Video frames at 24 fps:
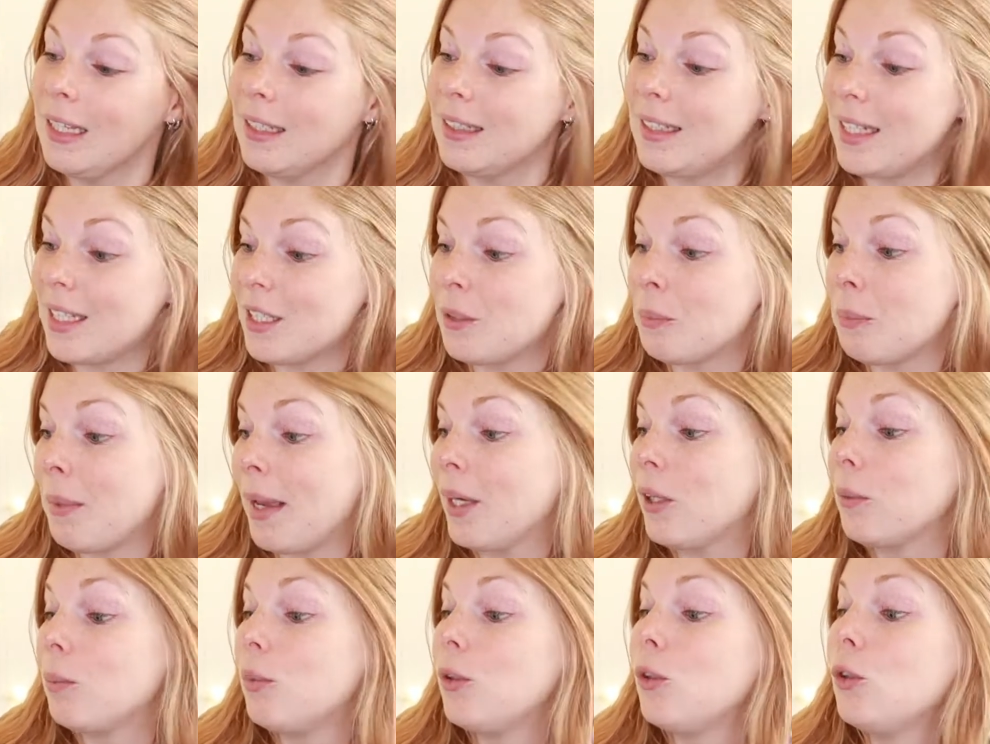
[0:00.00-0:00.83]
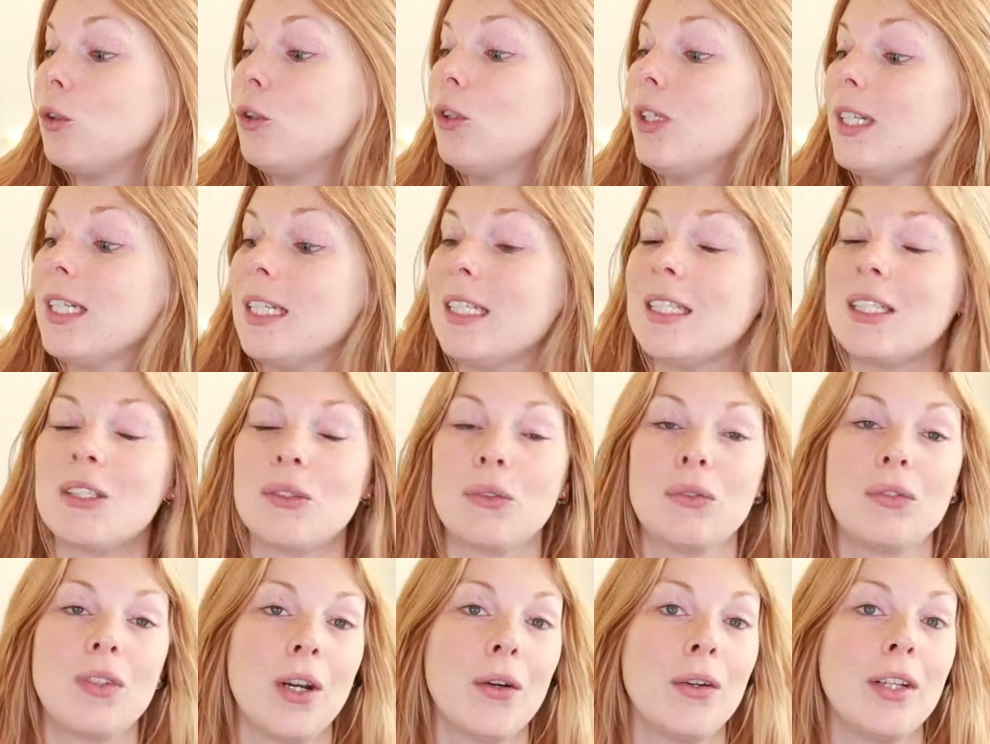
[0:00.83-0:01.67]
this makeup look is
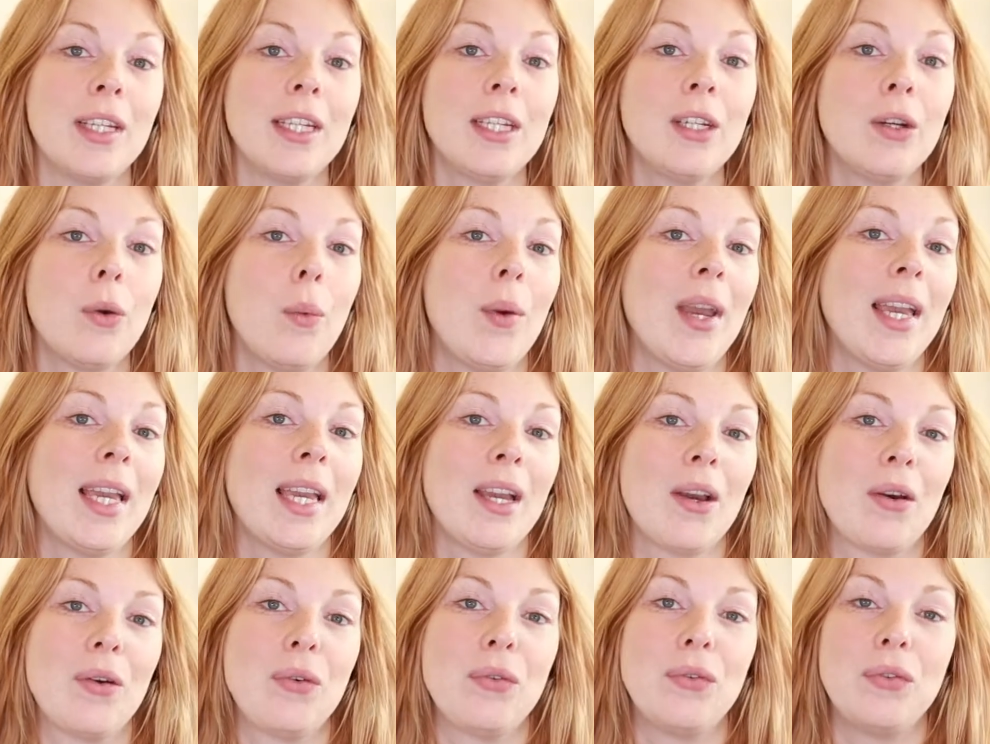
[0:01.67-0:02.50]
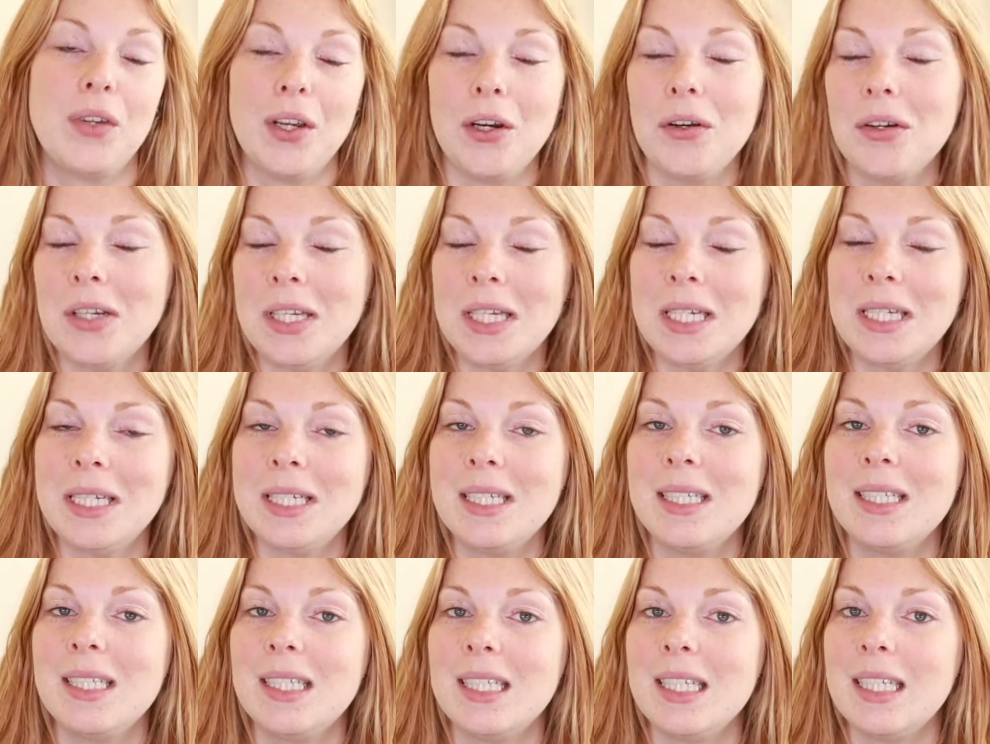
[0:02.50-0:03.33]
very quick, very
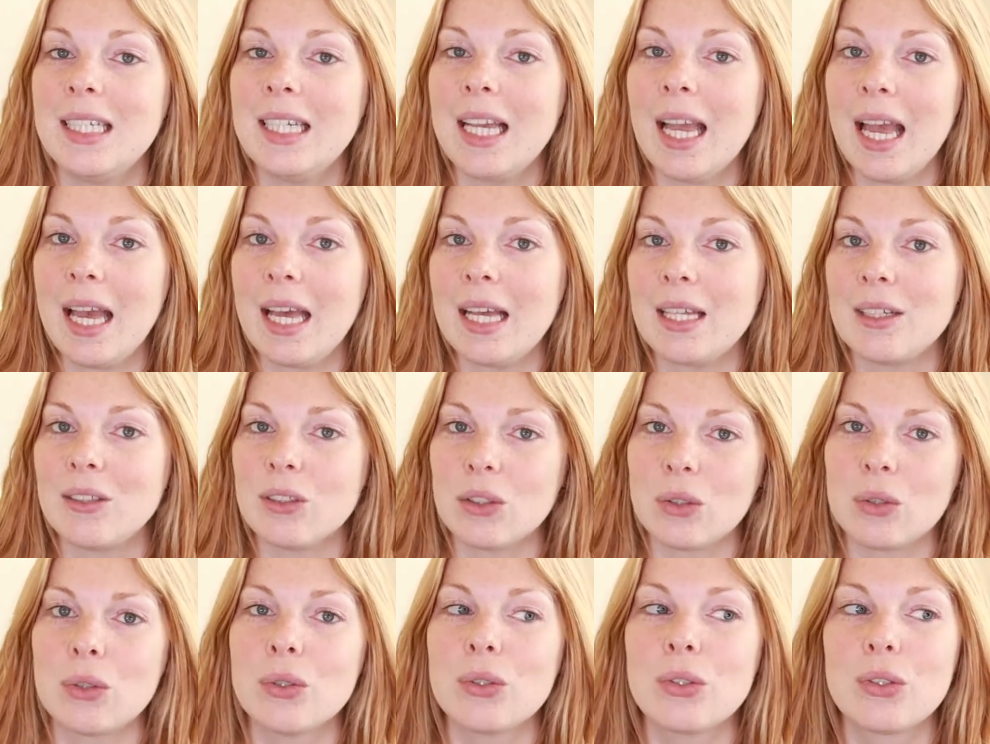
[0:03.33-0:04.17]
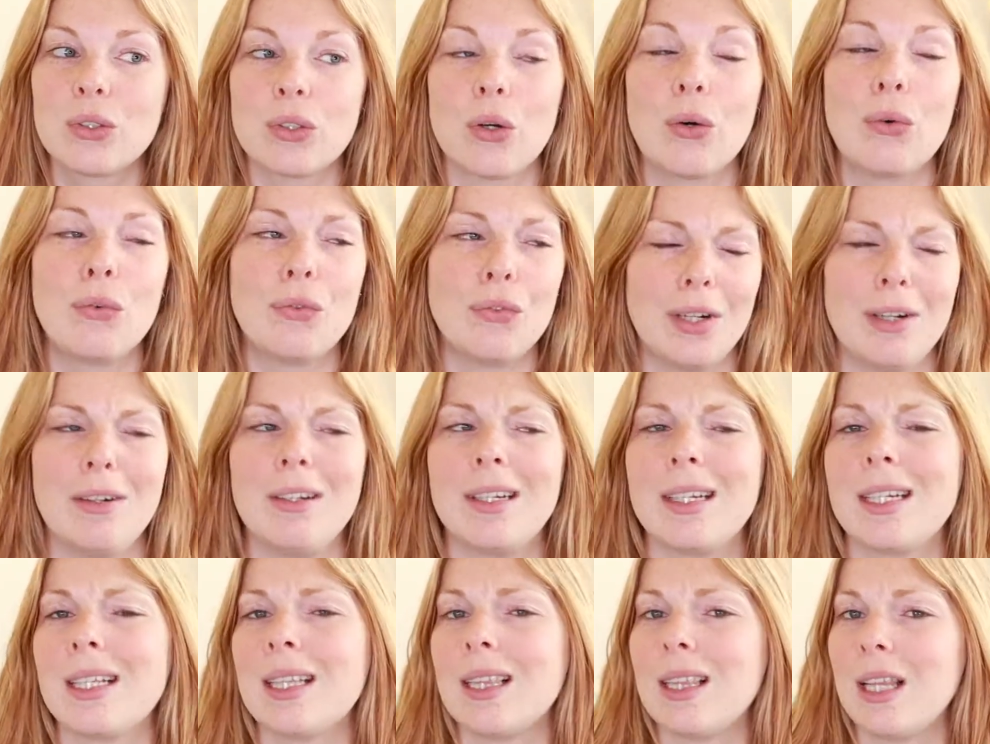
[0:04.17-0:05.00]
easy, and also
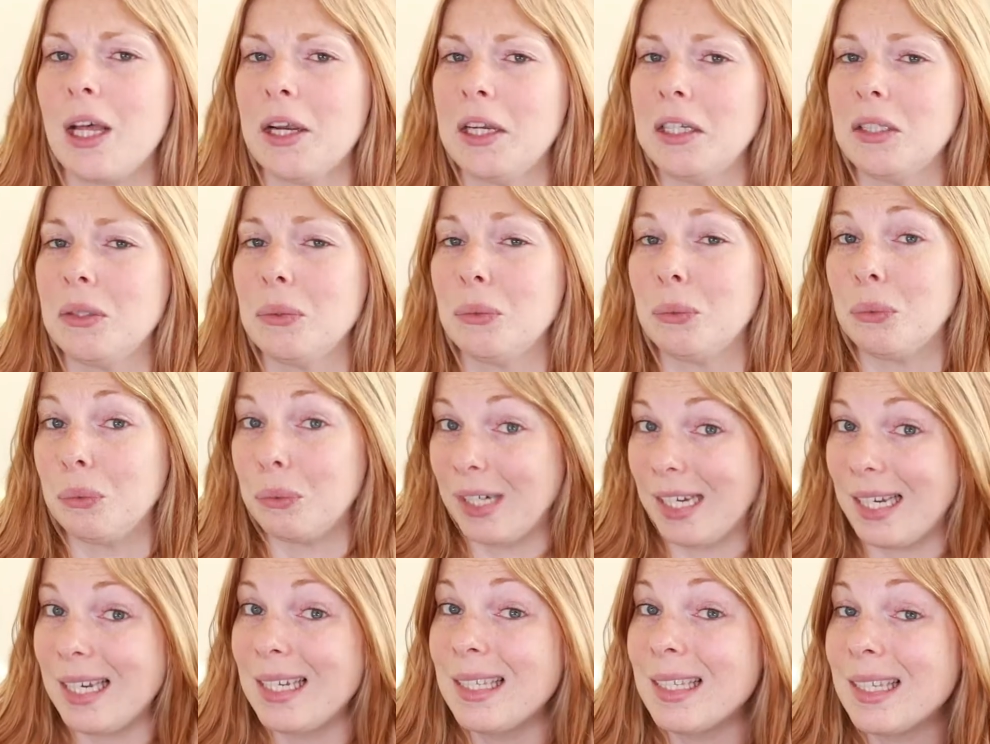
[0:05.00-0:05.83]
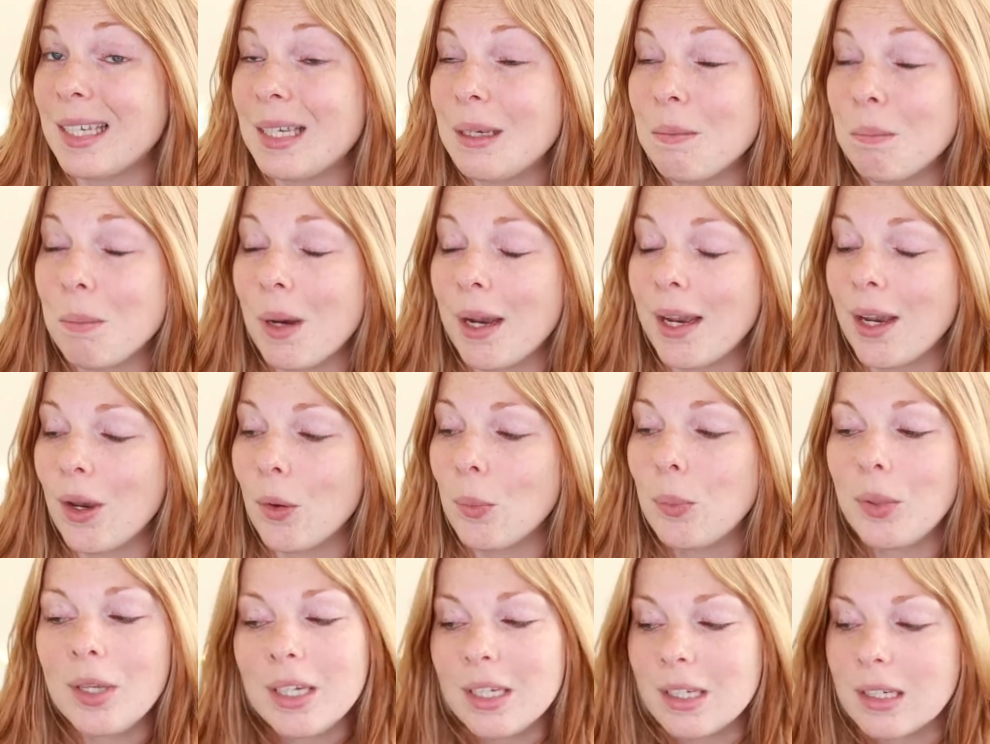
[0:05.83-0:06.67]
very lightweight in my
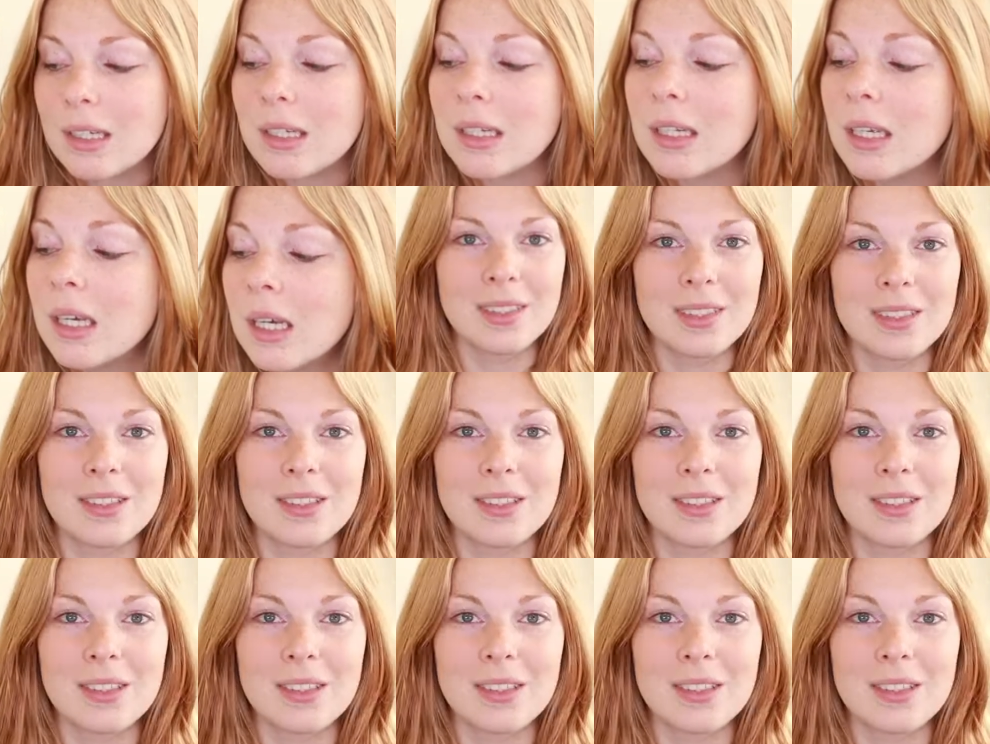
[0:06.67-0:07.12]
opinion.